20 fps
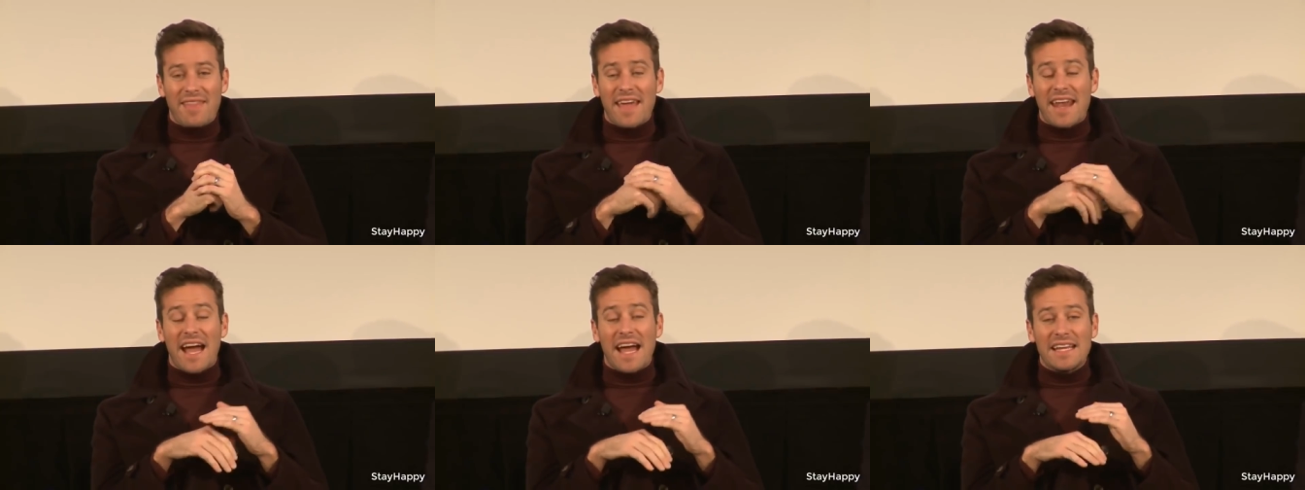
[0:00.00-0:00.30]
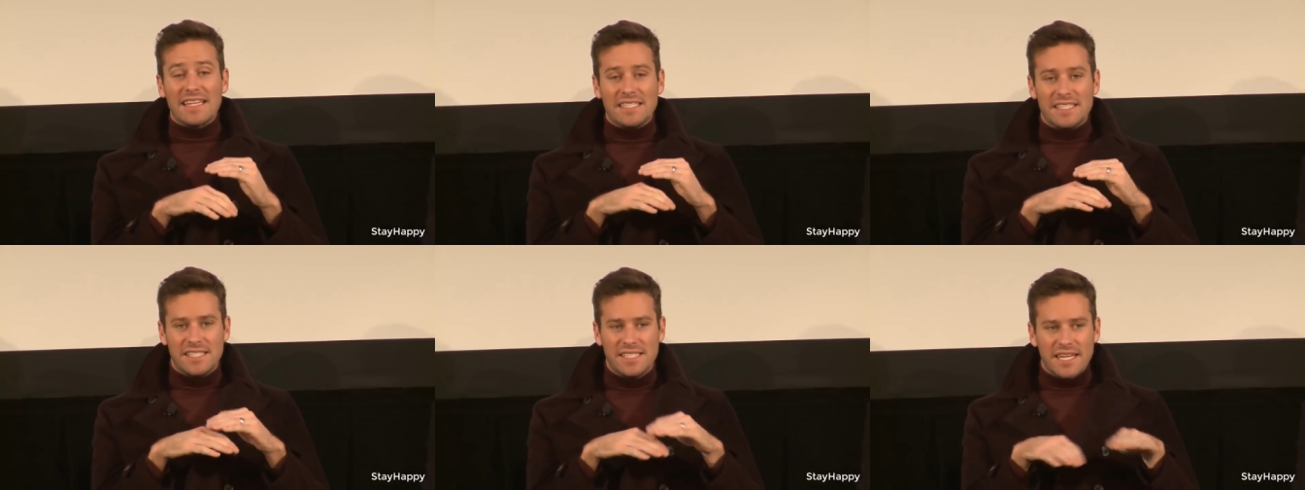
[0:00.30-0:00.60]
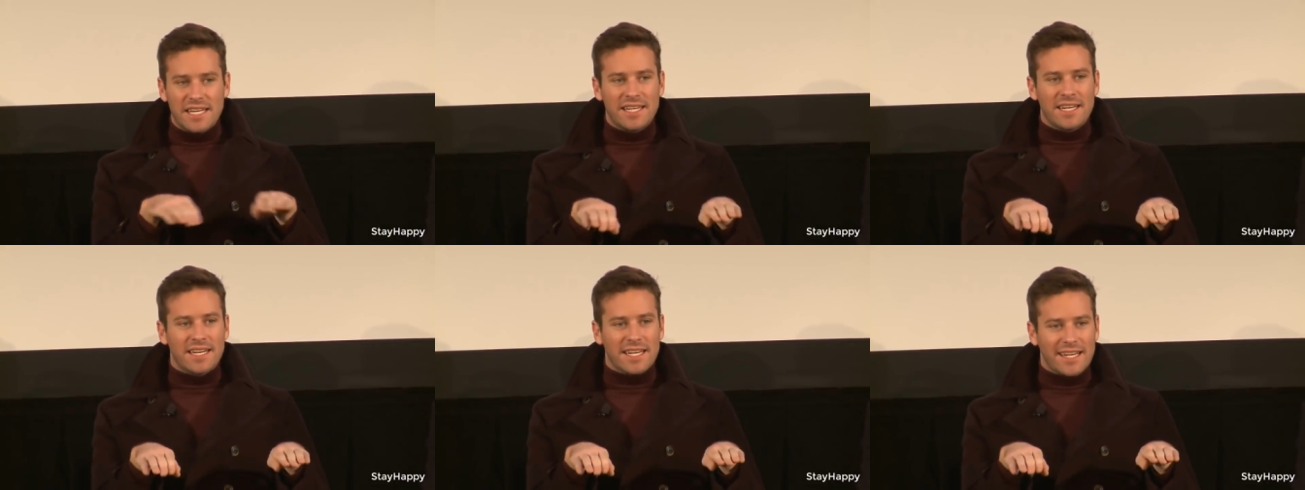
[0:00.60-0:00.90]
then I
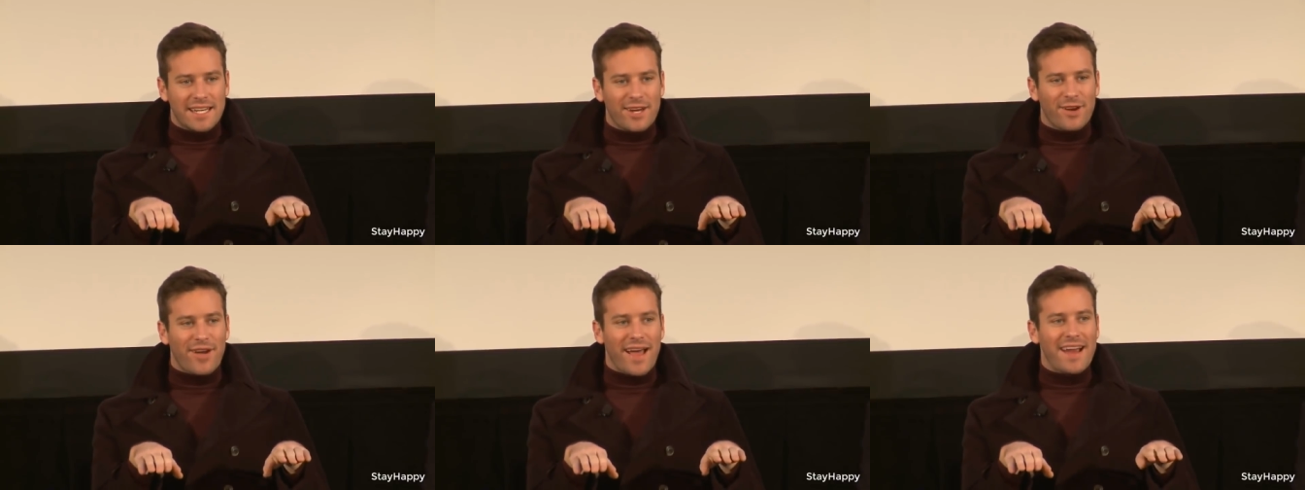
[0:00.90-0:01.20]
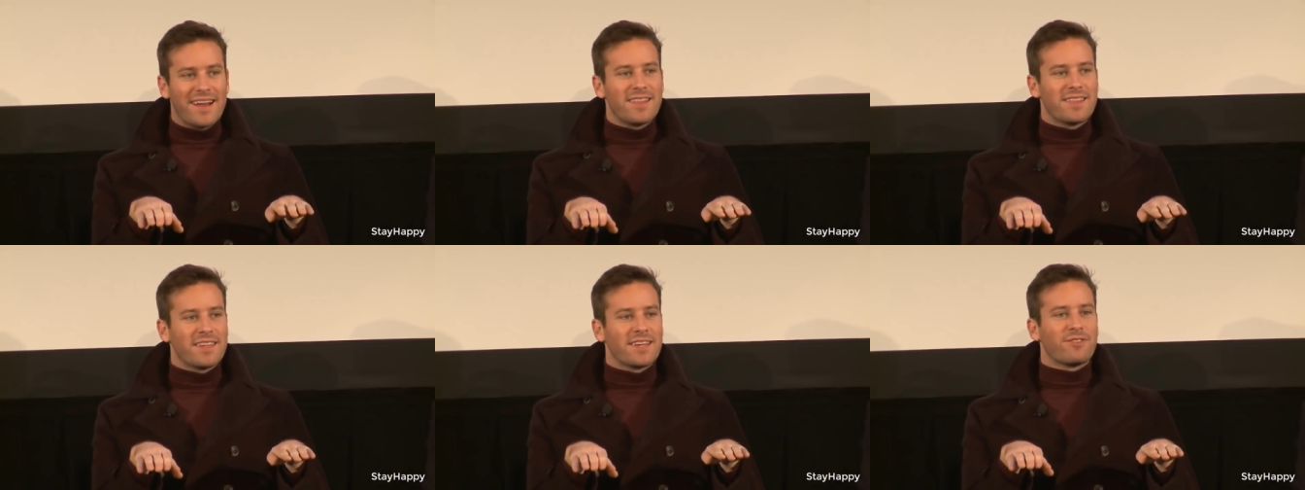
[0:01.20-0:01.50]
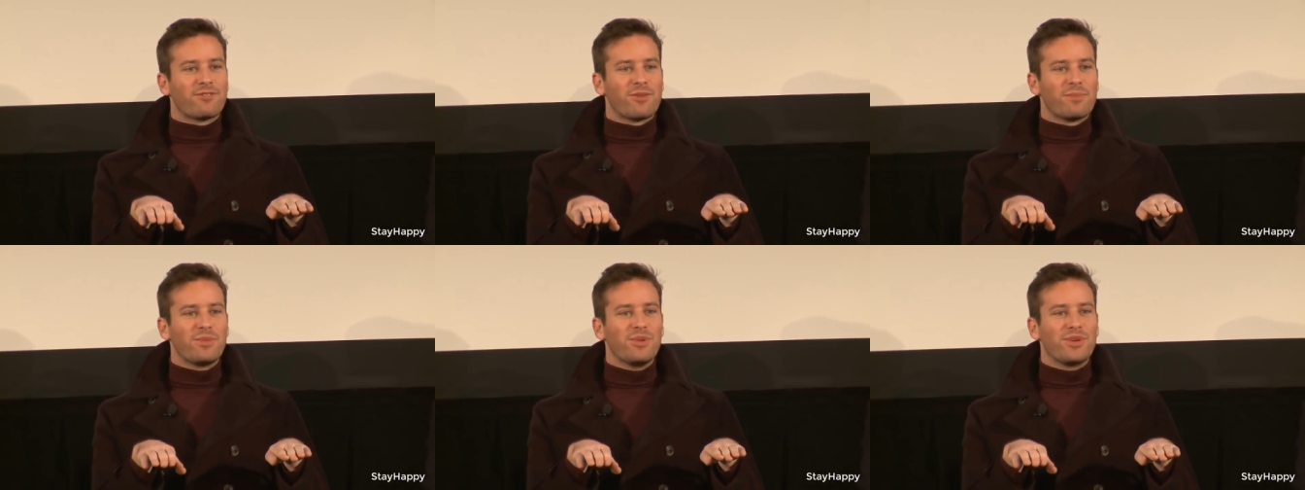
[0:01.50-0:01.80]
didn't hear
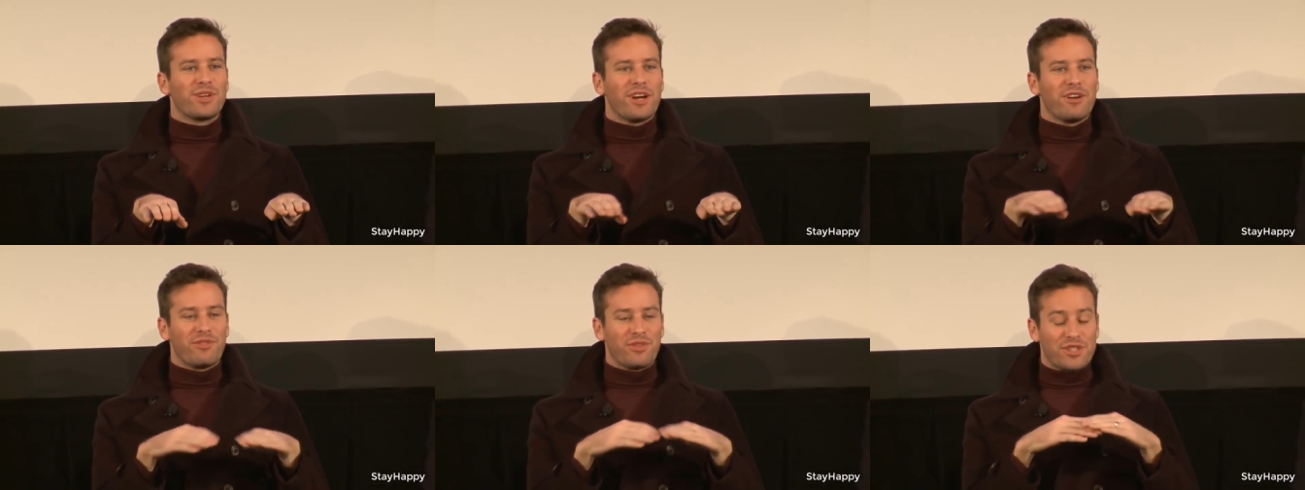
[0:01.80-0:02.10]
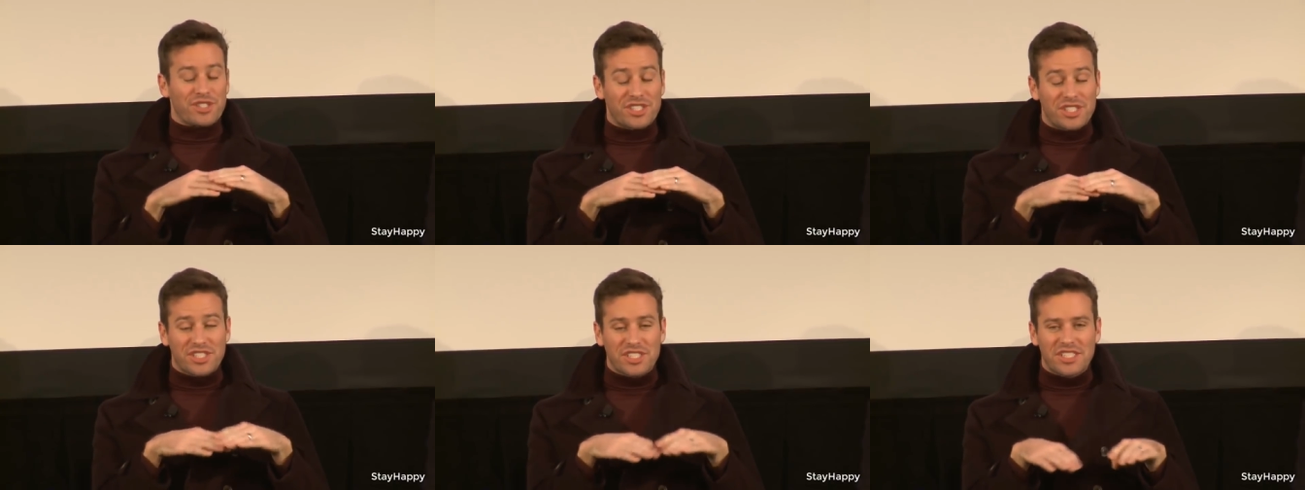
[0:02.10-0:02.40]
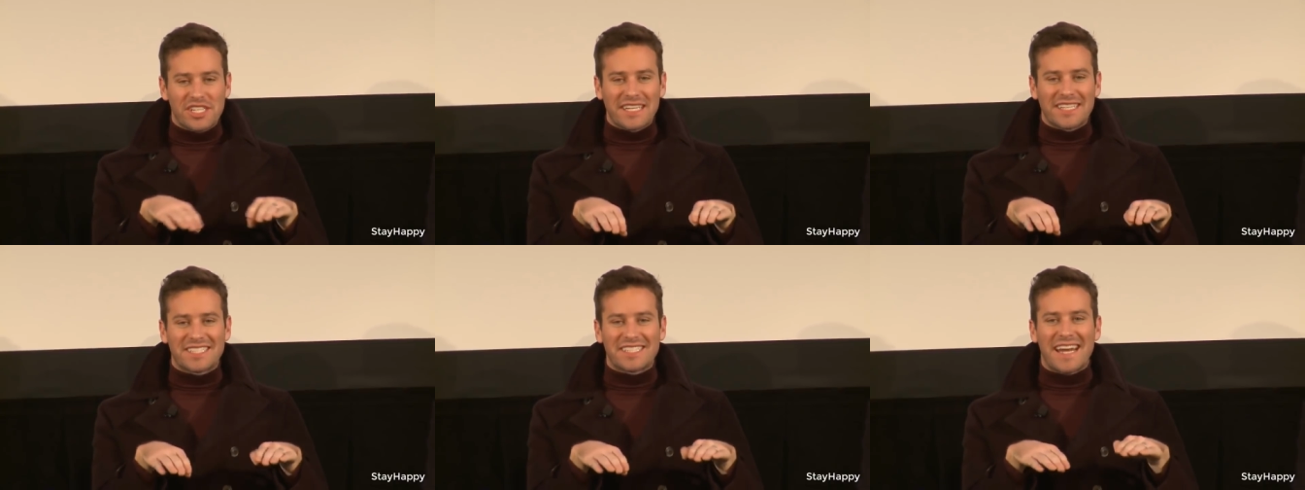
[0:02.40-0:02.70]
anything from Luca for
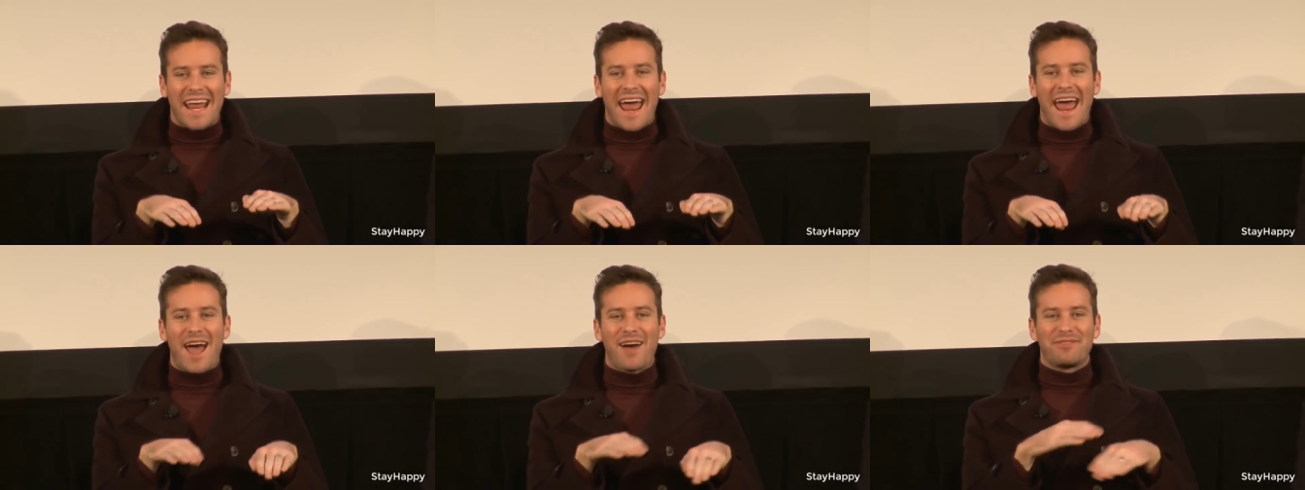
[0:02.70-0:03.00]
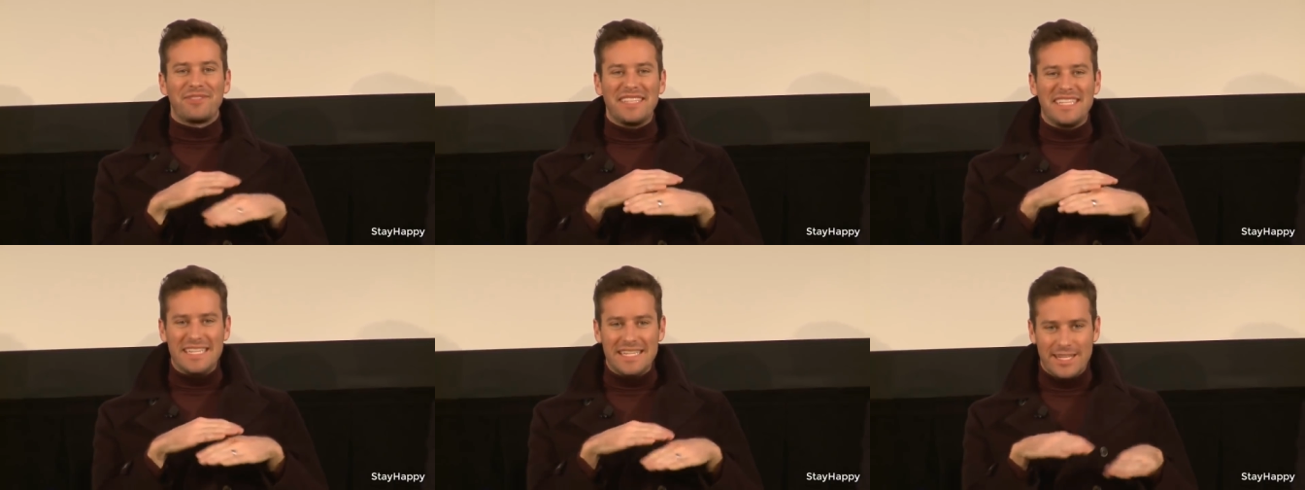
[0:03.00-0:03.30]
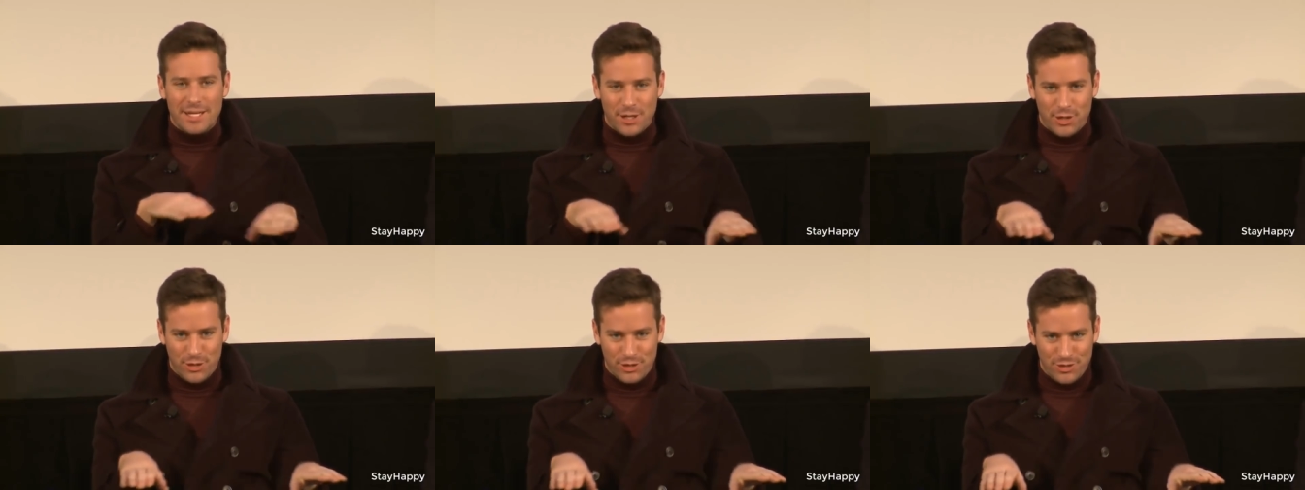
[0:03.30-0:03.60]
six and a half years.